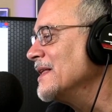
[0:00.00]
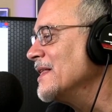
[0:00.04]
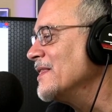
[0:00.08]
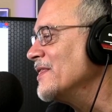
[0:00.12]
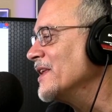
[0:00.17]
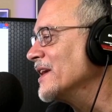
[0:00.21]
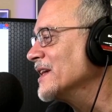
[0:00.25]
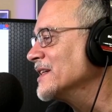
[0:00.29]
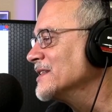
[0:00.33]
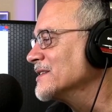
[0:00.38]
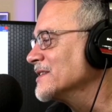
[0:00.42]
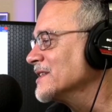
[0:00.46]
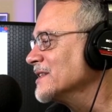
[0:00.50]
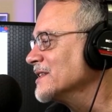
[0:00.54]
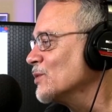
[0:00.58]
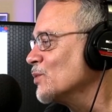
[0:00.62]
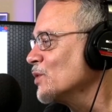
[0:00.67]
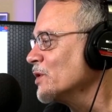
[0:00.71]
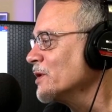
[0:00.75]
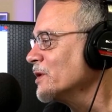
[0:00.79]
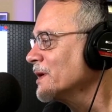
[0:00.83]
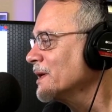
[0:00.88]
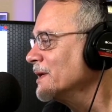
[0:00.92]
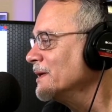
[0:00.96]
think is going to
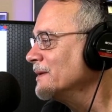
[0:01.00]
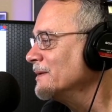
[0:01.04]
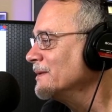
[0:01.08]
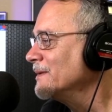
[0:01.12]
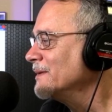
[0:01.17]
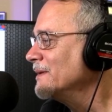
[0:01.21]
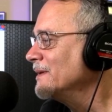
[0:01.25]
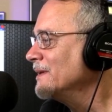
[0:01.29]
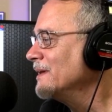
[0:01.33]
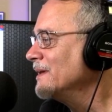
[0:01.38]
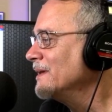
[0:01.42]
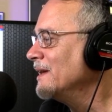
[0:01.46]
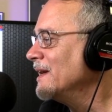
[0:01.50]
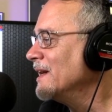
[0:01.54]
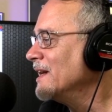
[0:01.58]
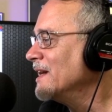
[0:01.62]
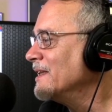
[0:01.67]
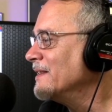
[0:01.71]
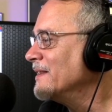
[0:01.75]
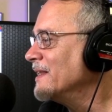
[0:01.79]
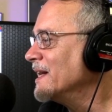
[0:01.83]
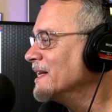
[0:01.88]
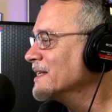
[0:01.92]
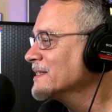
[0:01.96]
work,
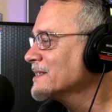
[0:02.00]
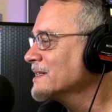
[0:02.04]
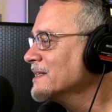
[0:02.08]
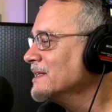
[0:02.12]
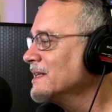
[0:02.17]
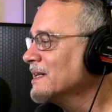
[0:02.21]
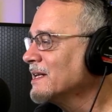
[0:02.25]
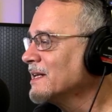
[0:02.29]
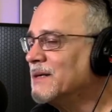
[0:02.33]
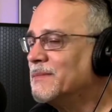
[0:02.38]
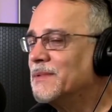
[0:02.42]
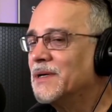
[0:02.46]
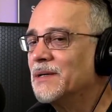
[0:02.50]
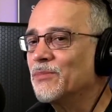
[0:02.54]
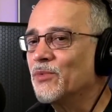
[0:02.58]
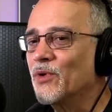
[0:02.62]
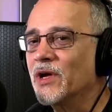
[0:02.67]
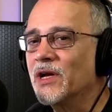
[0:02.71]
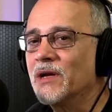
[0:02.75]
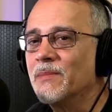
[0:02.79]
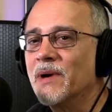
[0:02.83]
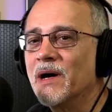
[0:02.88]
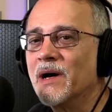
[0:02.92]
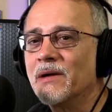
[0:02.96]
and that's going to come up
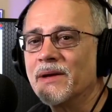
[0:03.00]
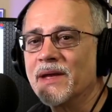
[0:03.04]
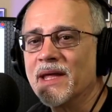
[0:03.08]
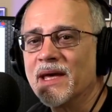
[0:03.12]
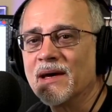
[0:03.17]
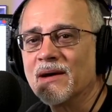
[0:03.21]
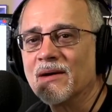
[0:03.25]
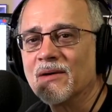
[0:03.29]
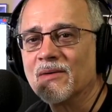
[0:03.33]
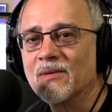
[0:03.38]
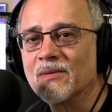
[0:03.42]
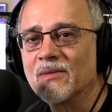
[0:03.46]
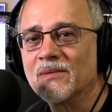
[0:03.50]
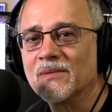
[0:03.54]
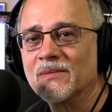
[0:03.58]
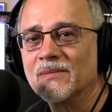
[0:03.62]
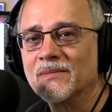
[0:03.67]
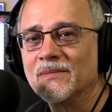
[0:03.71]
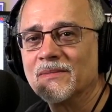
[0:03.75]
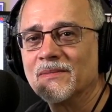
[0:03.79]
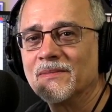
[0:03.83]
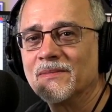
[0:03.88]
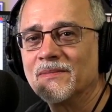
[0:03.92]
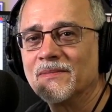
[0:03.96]
right about now.
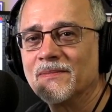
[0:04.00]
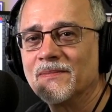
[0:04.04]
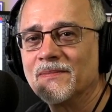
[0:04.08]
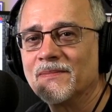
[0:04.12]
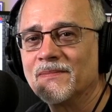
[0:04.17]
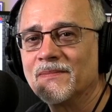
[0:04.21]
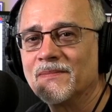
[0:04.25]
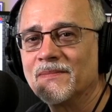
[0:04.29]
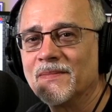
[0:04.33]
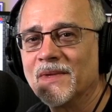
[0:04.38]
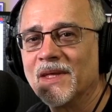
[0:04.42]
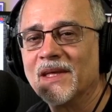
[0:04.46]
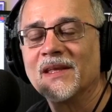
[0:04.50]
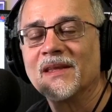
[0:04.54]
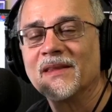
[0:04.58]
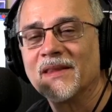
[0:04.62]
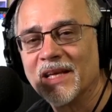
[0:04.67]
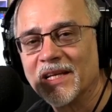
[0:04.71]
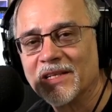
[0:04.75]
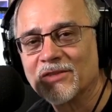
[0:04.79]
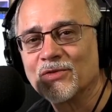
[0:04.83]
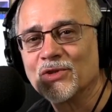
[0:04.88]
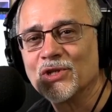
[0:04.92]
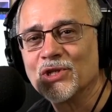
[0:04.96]

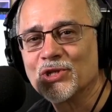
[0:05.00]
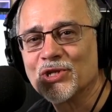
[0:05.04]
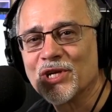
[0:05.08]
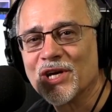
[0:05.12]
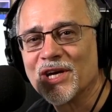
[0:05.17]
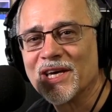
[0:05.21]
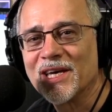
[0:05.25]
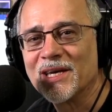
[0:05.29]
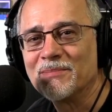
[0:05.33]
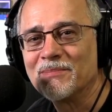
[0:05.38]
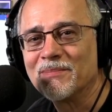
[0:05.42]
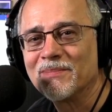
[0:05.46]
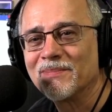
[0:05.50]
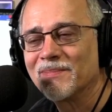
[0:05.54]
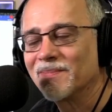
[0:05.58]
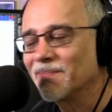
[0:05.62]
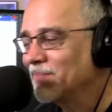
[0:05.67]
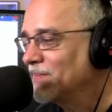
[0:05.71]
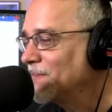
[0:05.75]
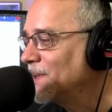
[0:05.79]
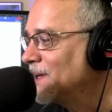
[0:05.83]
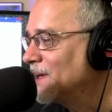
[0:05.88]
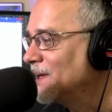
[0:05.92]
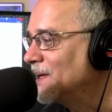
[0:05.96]
Thanks for your time.
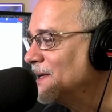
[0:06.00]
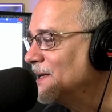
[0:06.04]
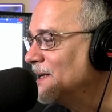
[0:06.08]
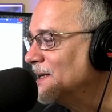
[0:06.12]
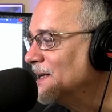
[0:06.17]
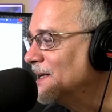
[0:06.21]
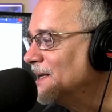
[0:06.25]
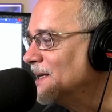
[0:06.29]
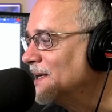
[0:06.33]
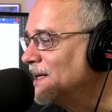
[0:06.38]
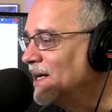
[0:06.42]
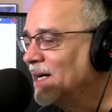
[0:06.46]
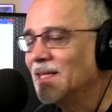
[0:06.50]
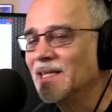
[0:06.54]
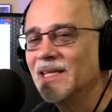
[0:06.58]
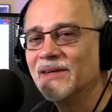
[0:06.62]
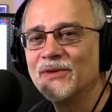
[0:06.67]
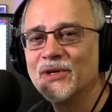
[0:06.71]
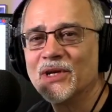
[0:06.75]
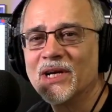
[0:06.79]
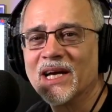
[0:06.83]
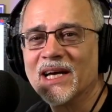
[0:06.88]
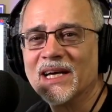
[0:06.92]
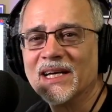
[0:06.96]
I
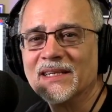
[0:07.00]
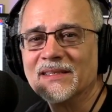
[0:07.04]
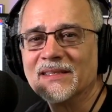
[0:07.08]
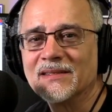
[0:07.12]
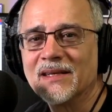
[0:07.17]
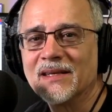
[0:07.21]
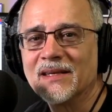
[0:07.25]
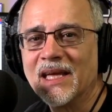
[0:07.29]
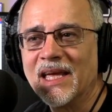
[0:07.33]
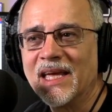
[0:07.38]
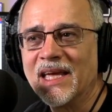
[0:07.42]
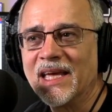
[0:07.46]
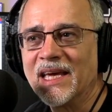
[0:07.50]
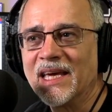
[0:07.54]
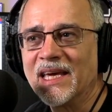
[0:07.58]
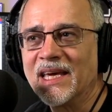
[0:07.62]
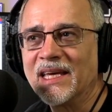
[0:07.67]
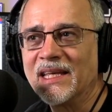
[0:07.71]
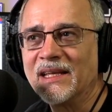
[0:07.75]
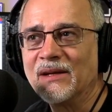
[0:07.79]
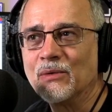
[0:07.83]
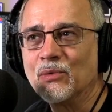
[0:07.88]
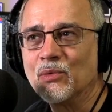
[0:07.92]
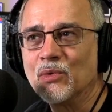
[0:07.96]
love you guys,
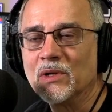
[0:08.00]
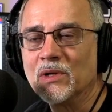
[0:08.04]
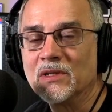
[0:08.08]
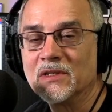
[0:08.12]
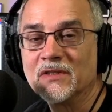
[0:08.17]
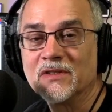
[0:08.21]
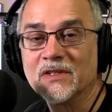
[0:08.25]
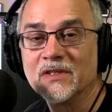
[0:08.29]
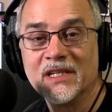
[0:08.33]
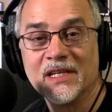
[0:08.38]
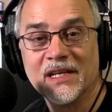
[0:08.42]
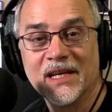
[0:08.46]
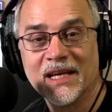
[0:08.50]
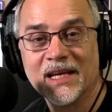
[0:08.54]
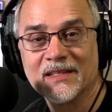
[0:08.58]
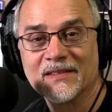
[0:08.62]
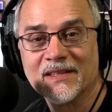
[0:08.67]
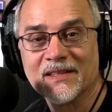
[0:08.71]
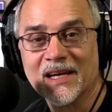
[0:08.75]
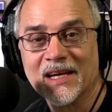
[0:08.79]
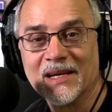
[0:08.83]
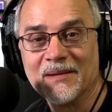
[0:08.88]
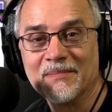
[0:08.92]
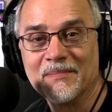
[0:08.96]
and we'll see you next
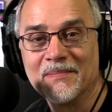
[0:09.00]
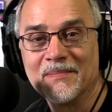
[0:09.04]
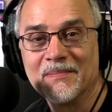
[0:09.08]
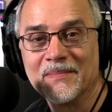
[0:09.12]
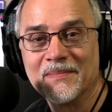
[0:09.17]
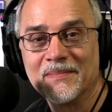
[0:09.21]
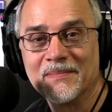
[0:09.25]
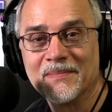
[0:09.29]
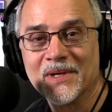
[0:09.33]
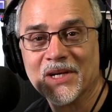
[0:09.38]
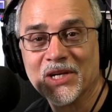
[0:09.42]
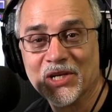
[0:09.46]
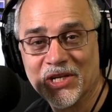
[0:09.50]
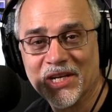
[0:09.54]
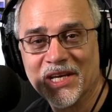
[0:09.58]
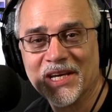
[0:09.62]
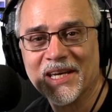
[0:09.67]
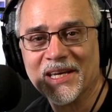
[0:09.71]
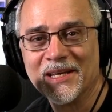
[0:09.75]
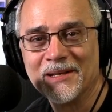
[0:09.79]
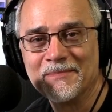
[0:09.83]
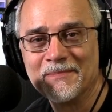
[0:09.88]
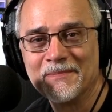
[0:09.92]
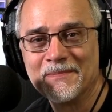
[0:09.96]
time. Good
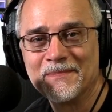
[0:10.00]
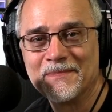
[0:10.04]
night.